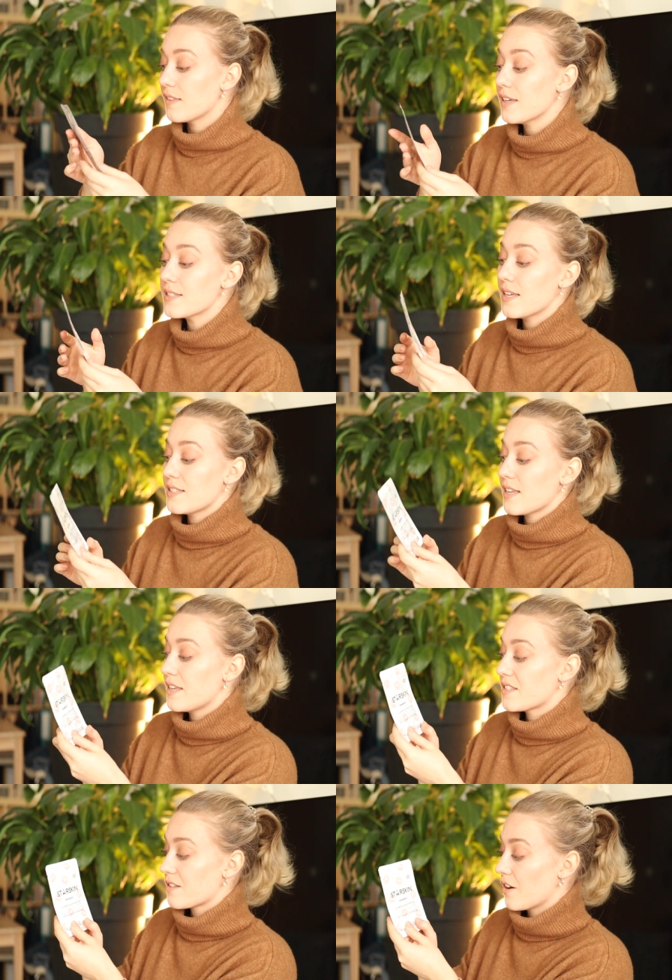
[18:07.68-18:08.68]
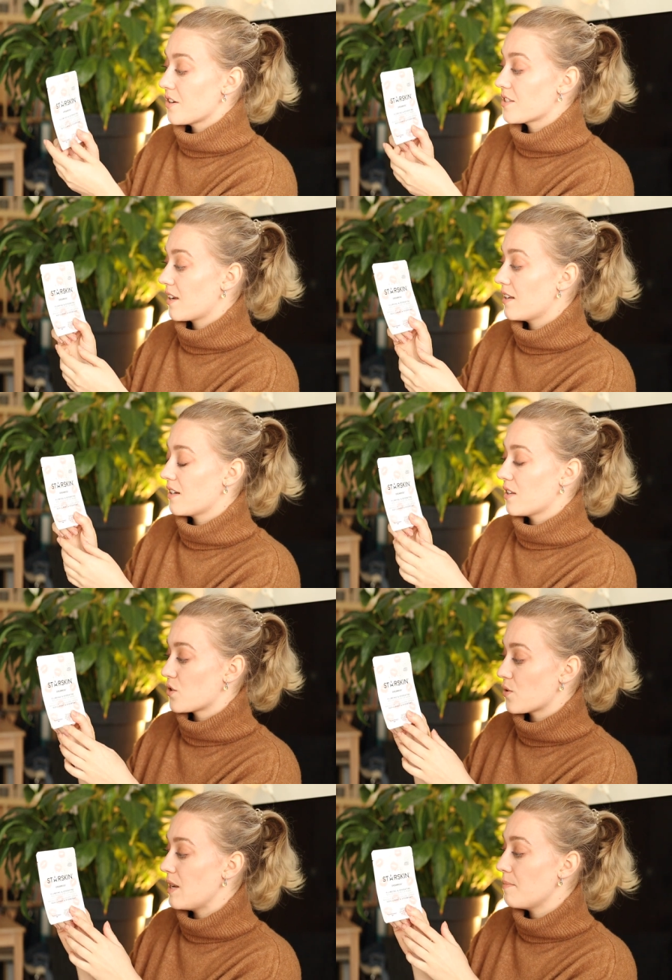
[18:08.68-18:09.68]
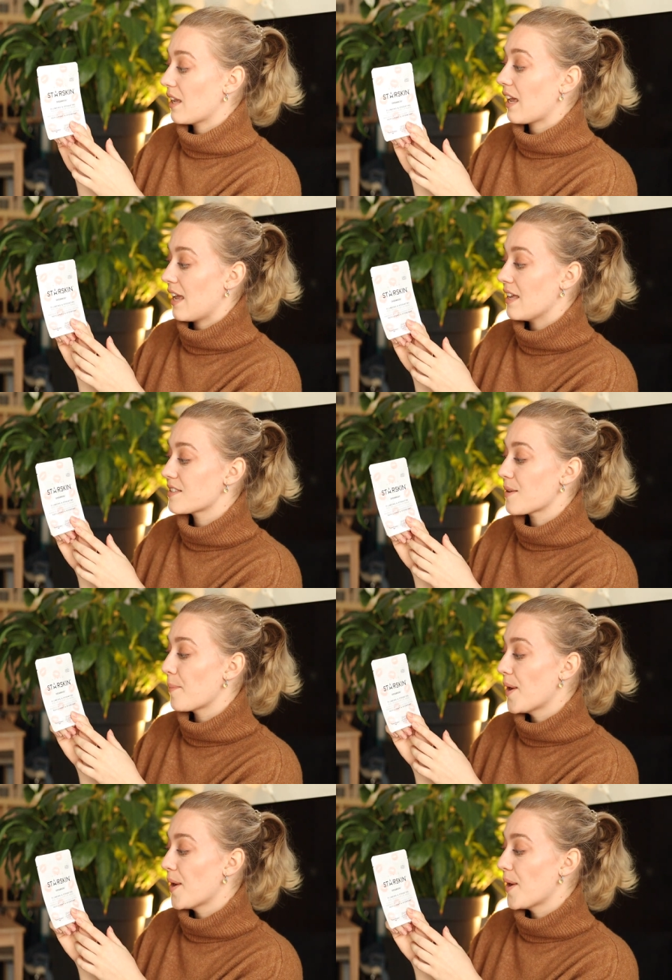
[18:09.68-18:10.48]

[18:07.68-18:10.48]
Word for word: this is a Star Skin Dreamkiss